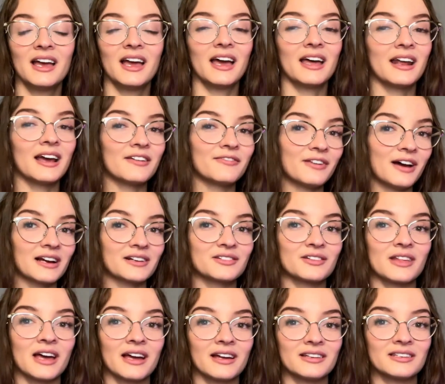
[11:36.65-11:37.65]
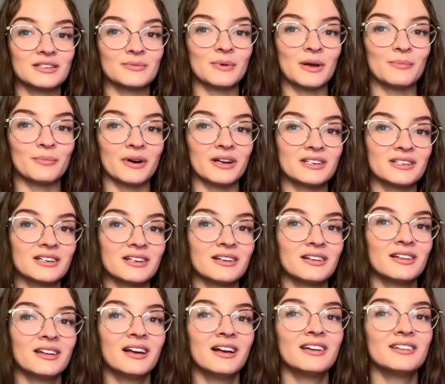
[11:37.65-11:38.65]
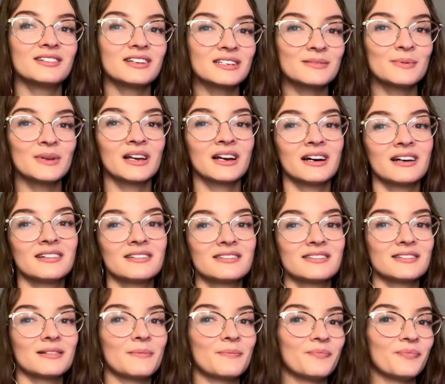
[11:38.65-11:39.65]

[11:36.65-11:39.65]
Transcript: and I factor that into my budget just because